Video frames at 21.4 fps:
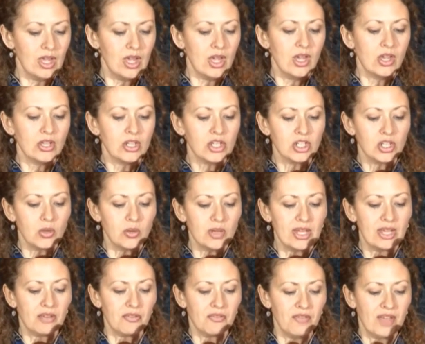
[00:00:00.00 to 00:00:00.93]
Shoghi
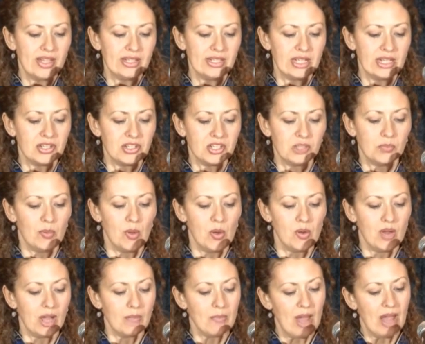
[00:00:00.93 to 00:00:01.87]
Effendi
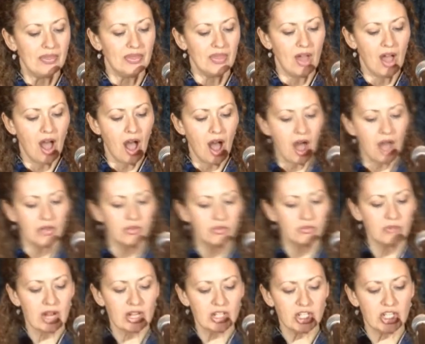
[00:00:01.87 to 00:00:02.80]
spoke about the
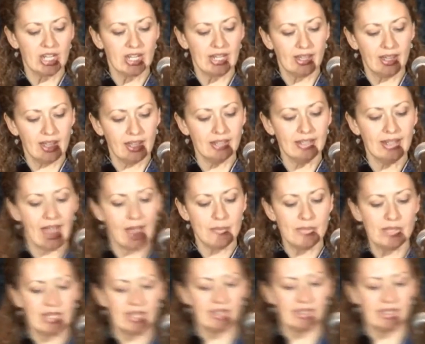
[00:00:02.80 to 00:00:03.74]
onrushing
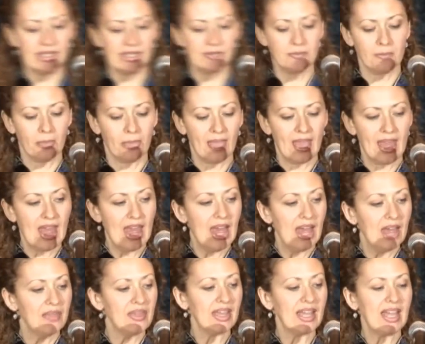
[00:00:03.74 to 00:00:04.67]
calamities
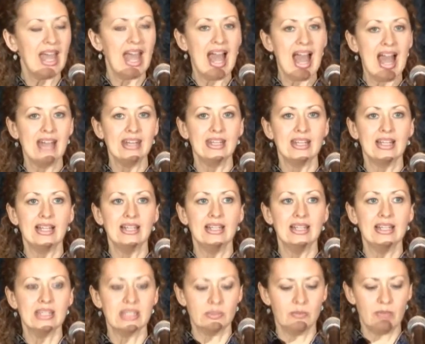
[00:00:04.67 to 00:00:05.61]
the
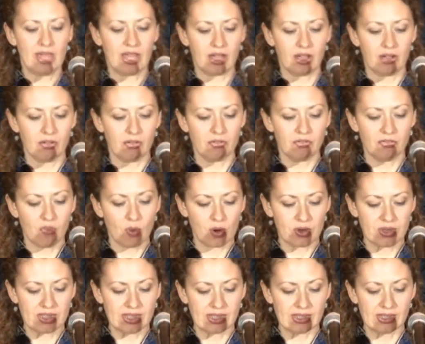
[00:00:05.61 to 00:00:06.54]
cataclysmic
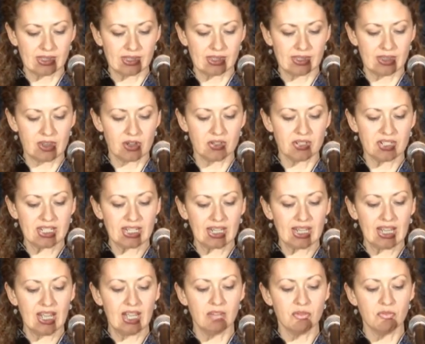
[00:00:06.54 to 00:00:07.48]
forces that are to
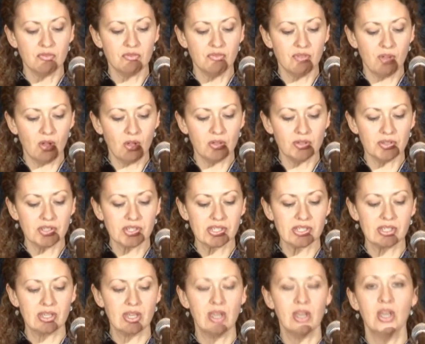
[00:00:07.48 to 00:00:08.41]

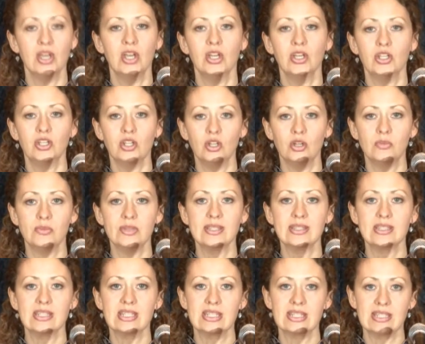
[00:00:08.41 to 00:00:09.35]
convulse human
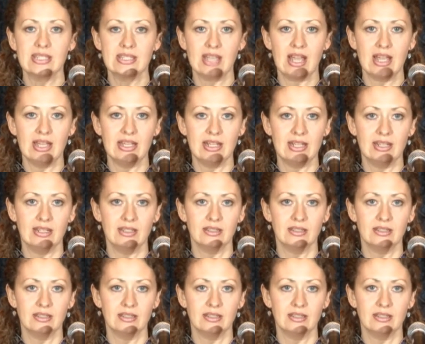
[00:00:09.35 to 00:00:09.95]
society.